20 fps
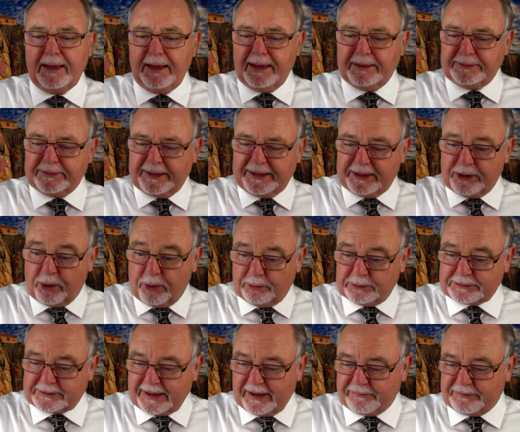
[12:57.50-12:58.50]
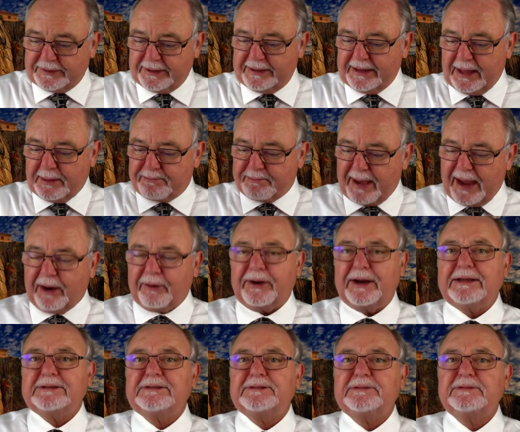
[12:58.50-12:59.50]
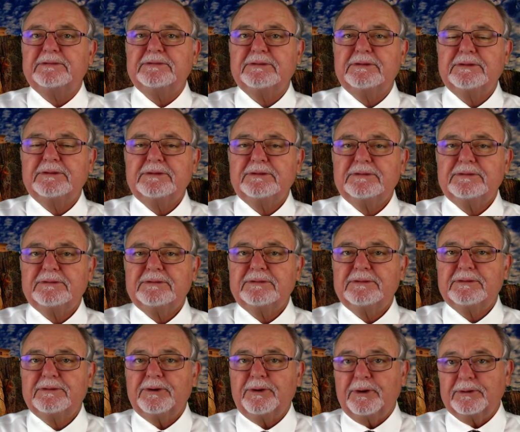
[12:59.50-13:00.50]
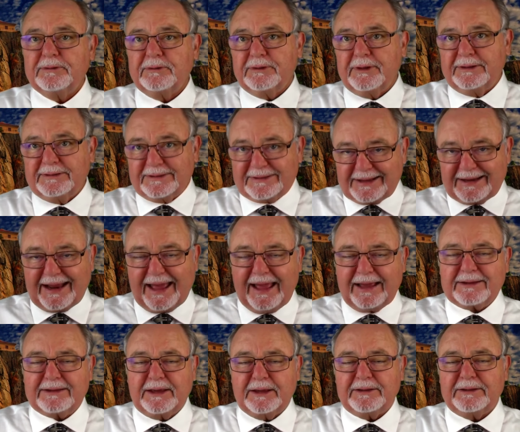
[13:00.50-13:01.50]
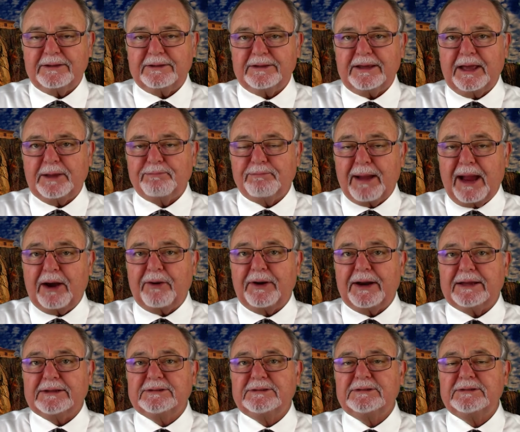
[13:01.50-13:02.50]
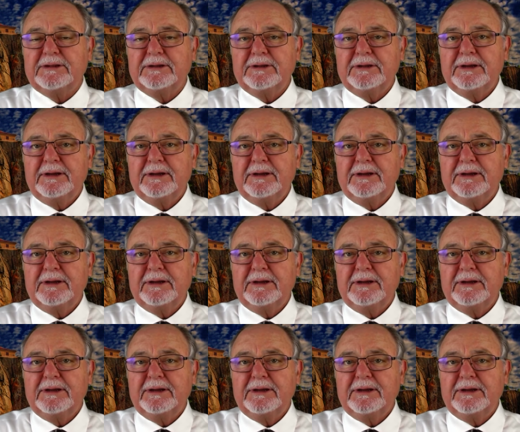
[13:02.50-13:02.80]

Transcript: In the Old Covenant, he marries... In Tanakh, he marries